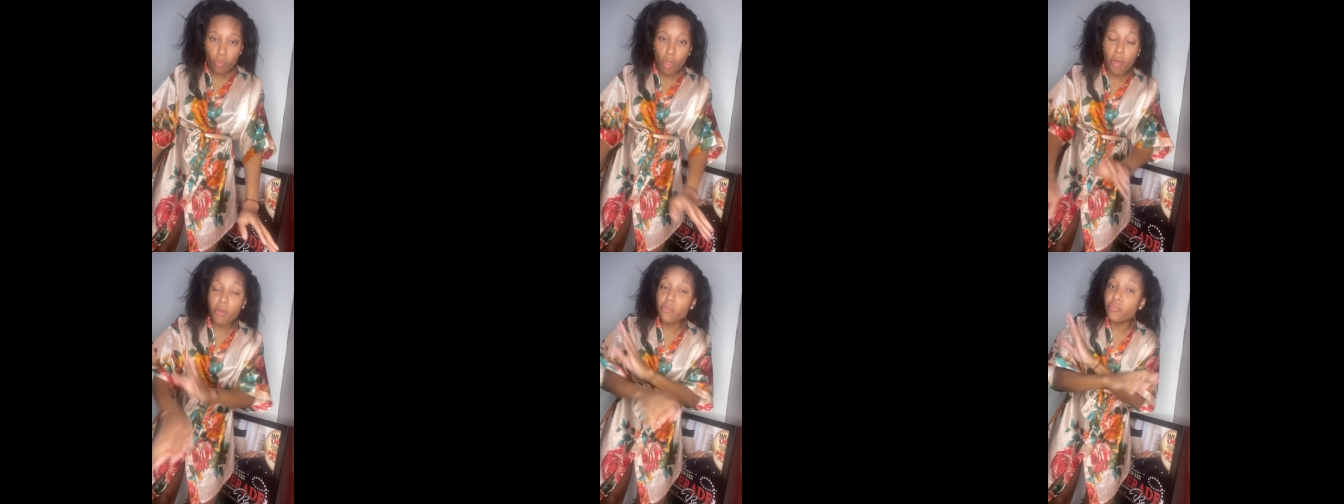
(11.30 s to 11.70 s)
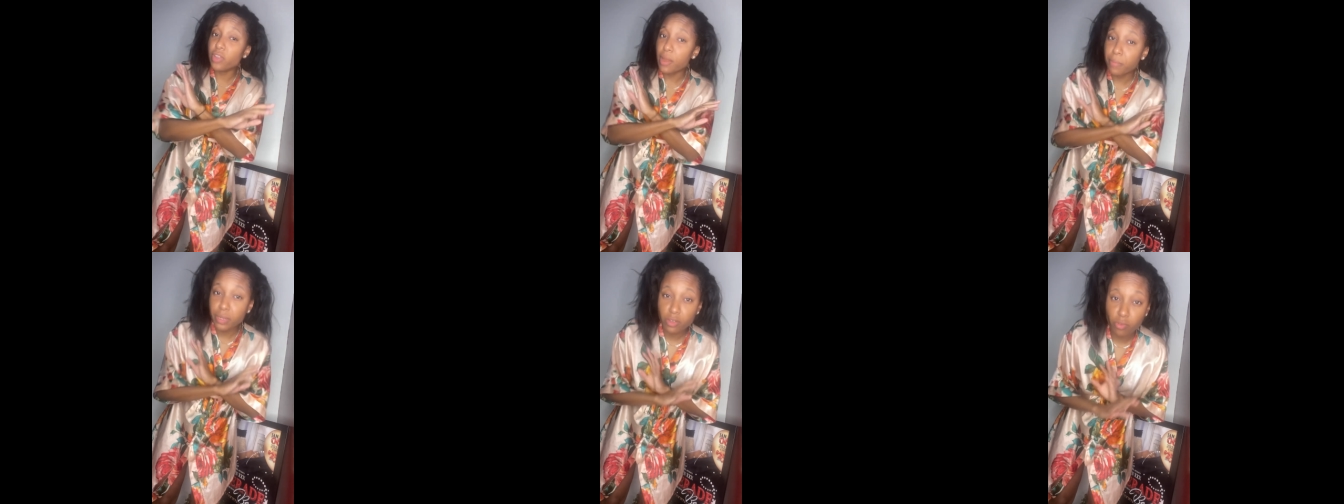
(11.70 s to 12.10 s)
I don't feel
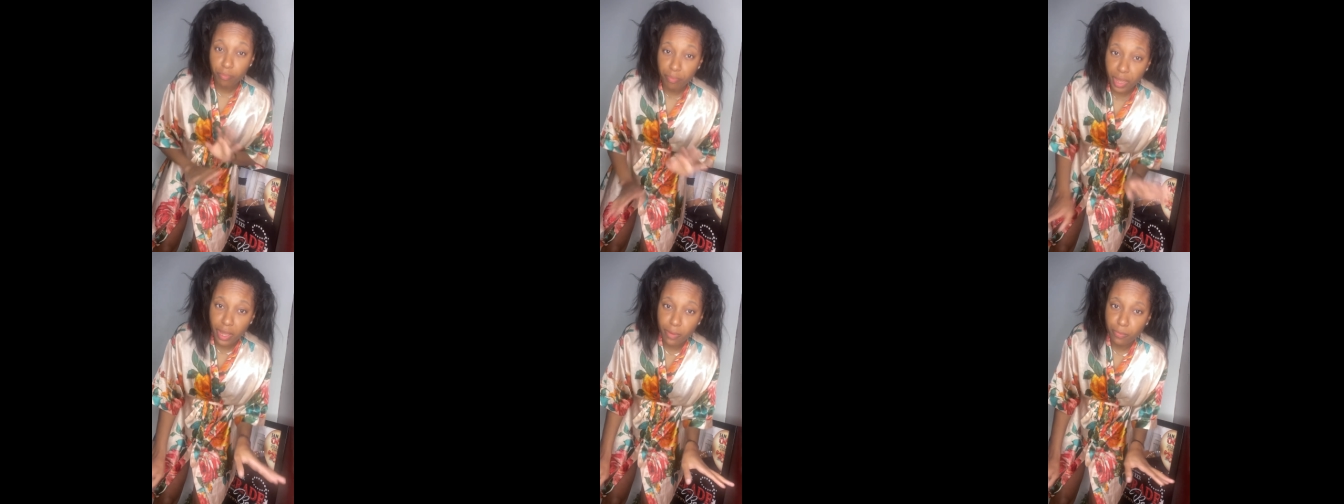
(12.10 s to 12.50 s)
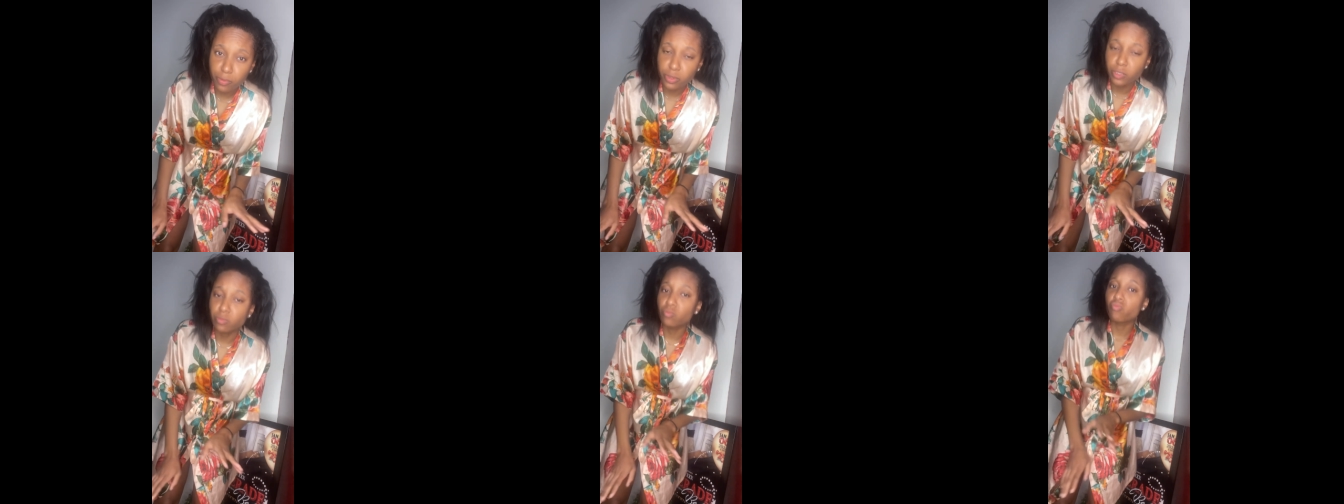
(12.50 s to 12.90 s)
like putting no makeup
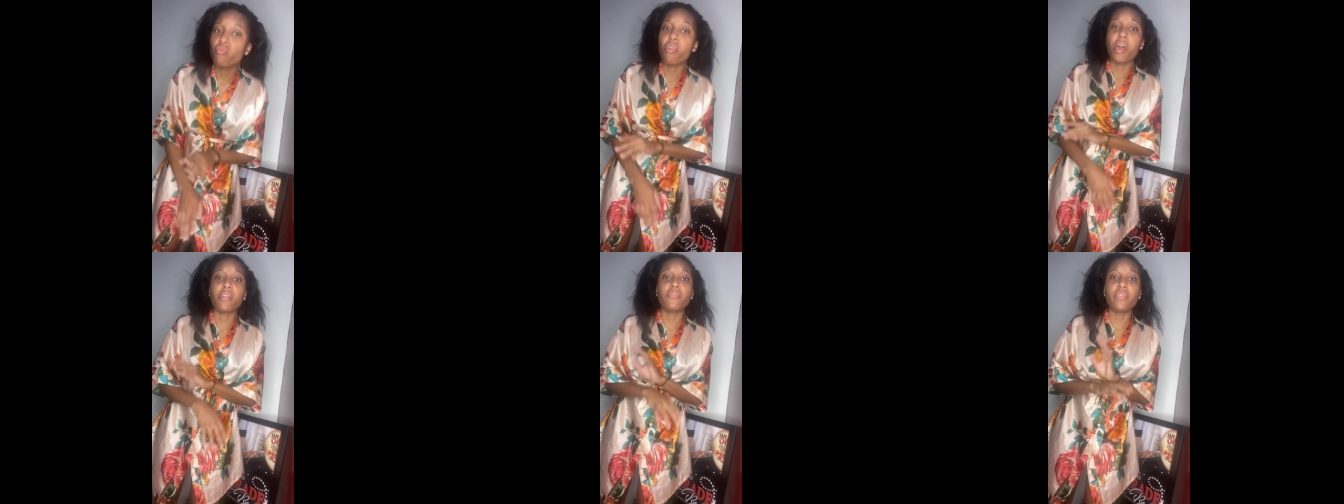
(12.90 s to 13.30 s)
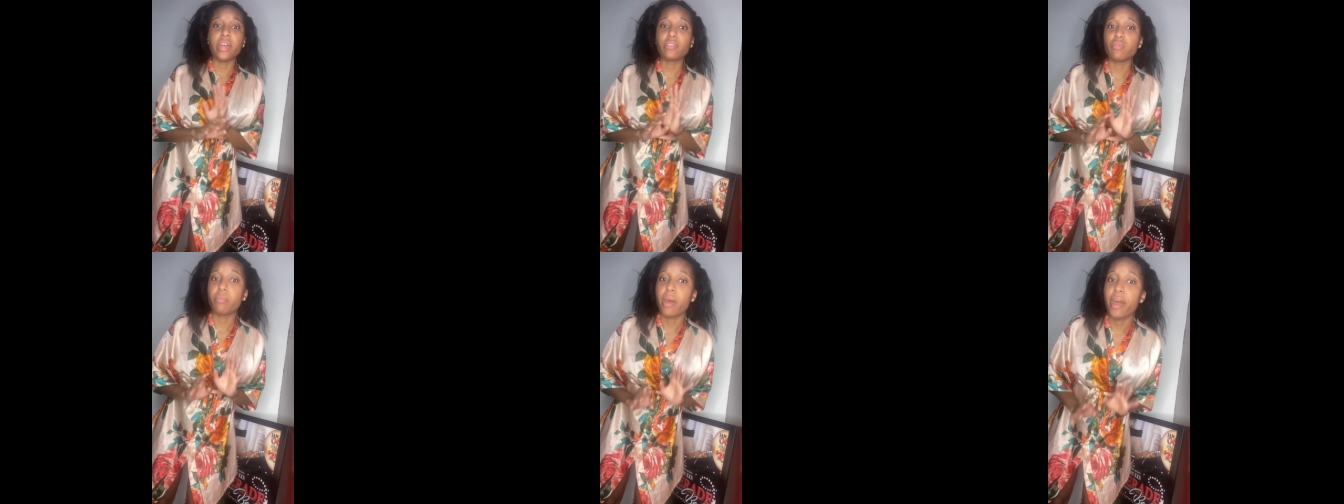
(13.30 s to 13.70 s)
on. I don't feel like
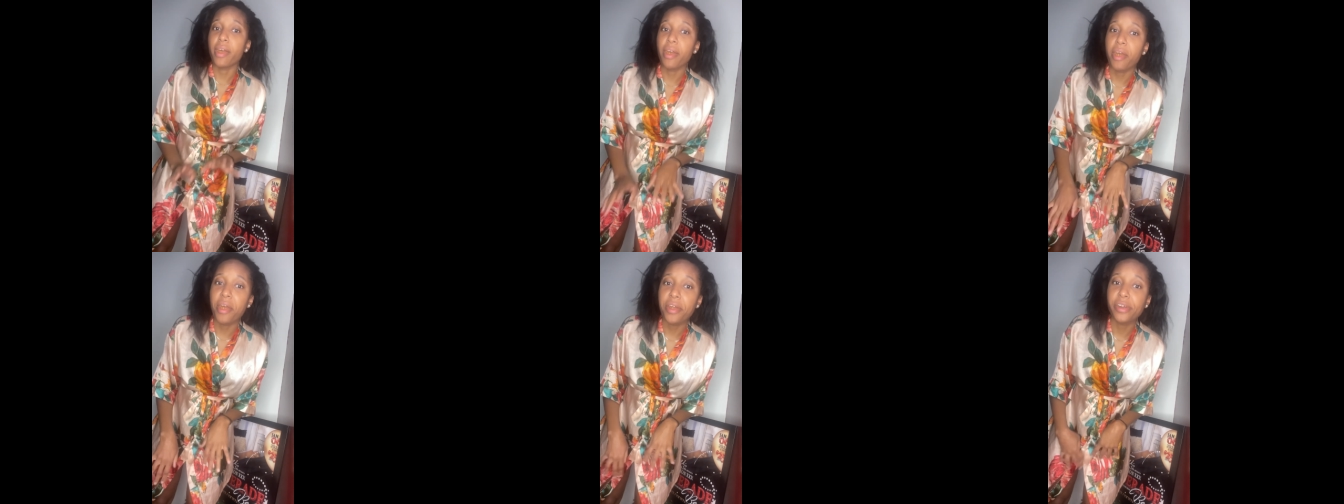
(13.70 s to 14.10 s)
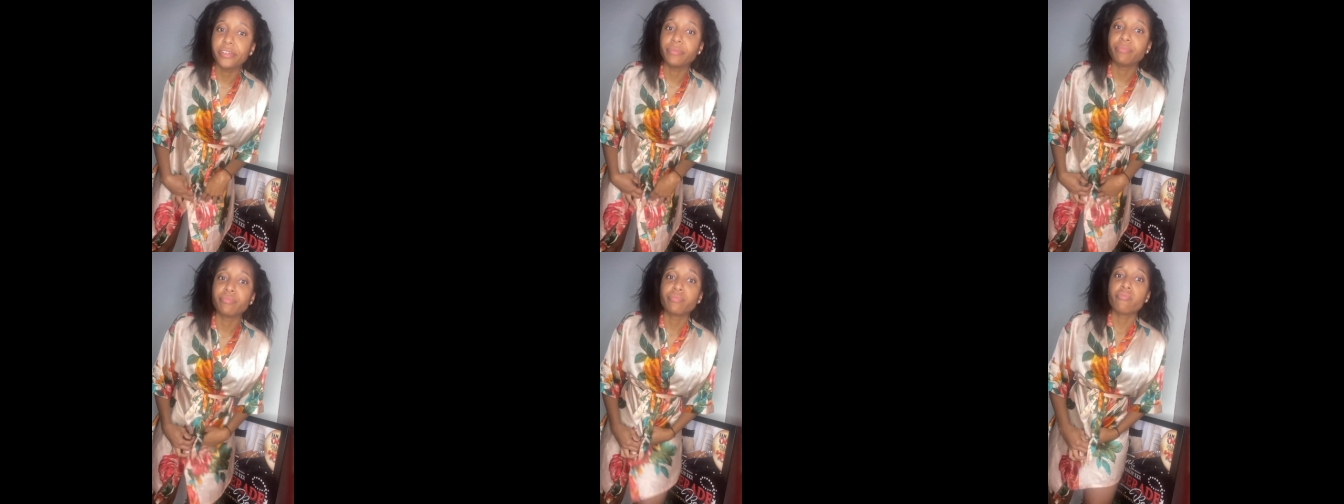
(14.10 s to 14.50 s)
doing my hair.